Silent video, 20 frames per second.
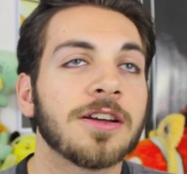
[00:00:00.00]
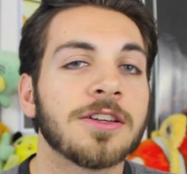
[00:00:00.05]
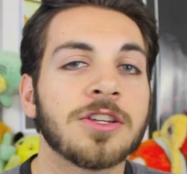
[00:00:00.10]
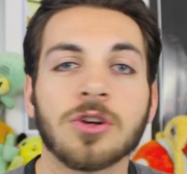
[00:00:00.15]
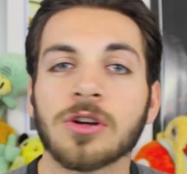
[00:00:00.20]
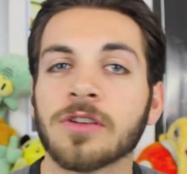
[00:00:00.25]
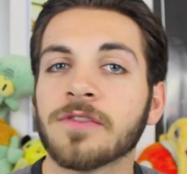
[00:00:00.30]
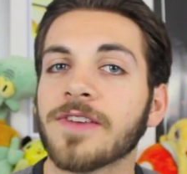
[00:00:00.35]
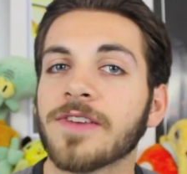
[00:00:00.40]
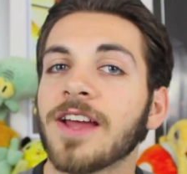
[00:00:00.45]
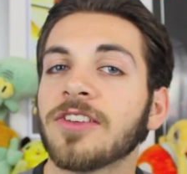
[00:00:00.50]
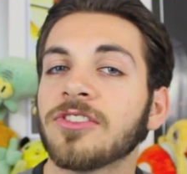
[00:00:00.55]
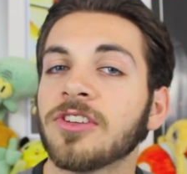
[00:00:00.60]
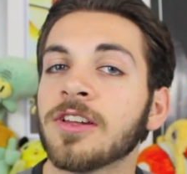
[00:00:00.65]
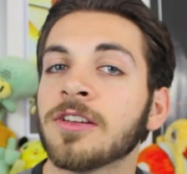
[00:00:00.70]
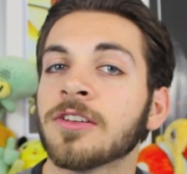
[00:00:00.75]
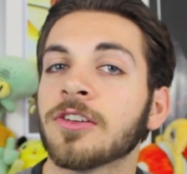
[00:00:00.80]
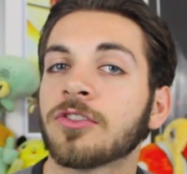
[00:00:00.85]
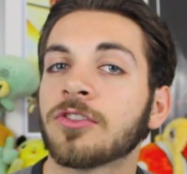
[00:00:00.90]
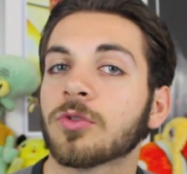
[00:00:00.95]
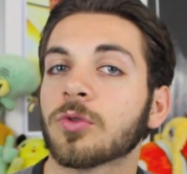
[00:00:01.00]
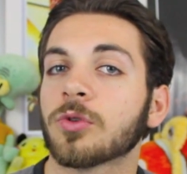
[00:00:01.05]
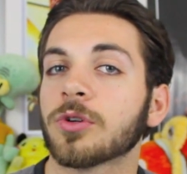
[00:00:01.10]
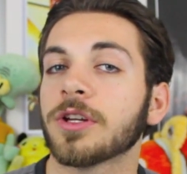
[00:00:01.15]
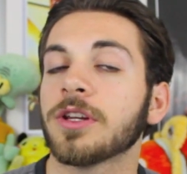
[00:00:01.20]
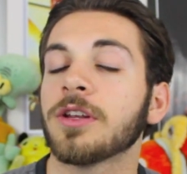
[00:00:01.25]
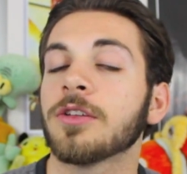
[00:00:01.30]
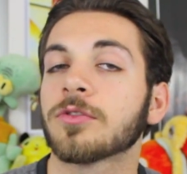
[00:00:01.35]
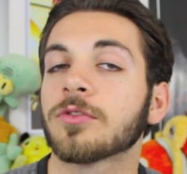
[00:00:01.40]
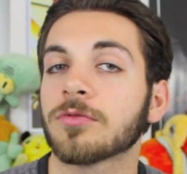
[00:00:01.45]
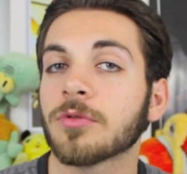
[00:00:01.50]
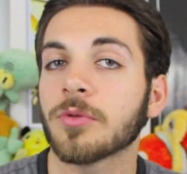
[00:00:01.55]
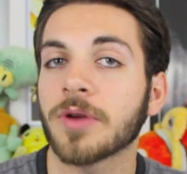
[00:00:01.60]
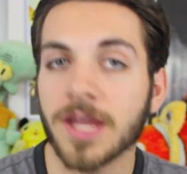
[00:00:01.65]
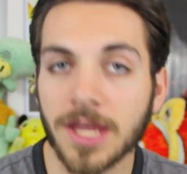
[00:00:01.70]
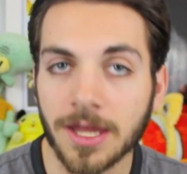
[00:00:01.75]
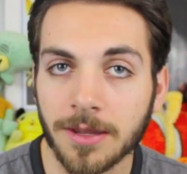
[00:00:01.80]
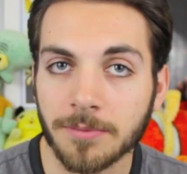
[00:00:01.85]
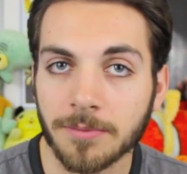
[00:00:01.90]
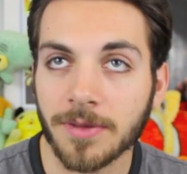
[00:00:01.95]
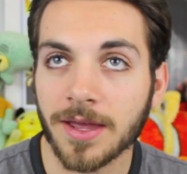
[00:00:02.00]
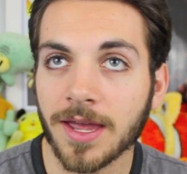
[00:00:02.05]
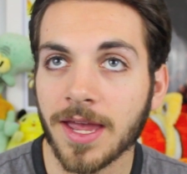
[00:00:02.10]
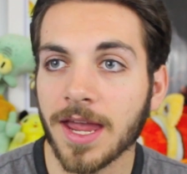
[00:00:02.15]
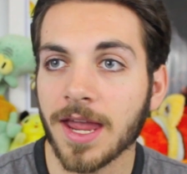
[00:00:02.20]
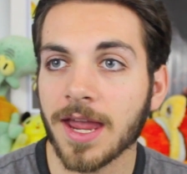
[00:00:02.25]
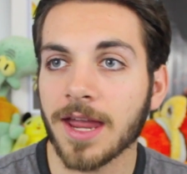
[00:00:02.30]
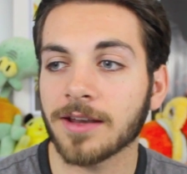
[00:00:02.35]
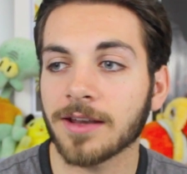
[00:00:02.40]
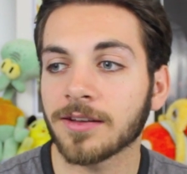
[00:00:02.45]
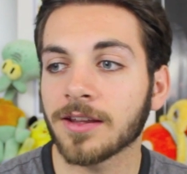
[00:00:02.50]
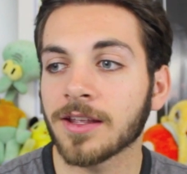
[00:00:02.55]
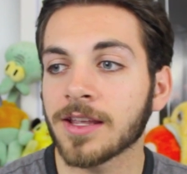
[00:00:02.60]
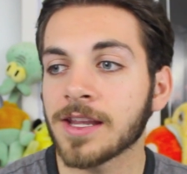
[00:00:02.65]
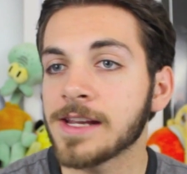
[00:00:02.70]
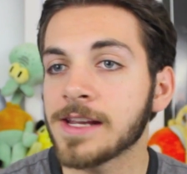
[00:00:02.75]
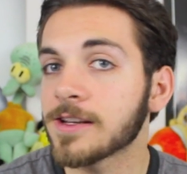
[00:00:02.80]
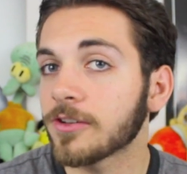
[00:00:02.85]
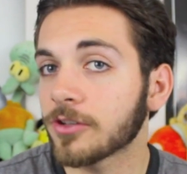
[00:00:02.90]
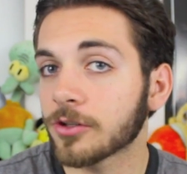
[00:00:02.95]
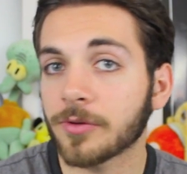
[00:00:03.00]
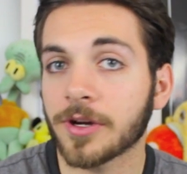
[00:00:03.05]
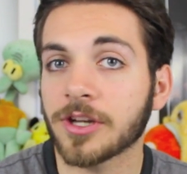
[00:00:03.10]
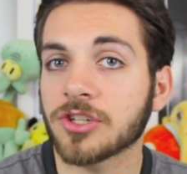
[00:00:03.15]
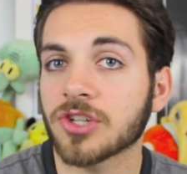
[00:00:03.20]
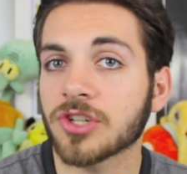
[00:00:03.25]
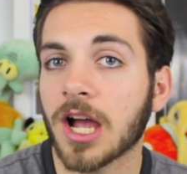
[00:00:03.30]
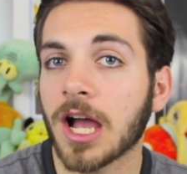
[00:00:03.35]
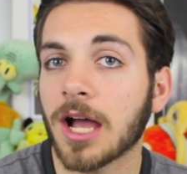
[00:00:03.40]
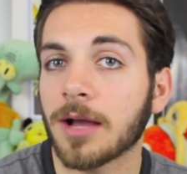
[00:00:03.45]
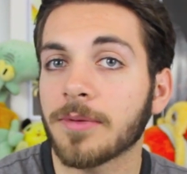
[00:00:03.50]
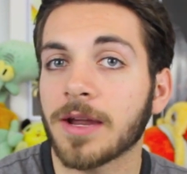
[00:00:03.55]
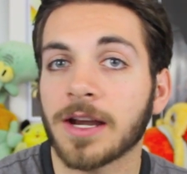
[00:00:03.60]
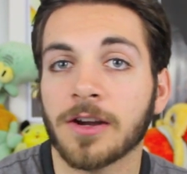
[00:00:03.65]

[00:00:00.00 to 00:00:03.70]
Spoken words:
you're invested in the story through him, and he does a great job.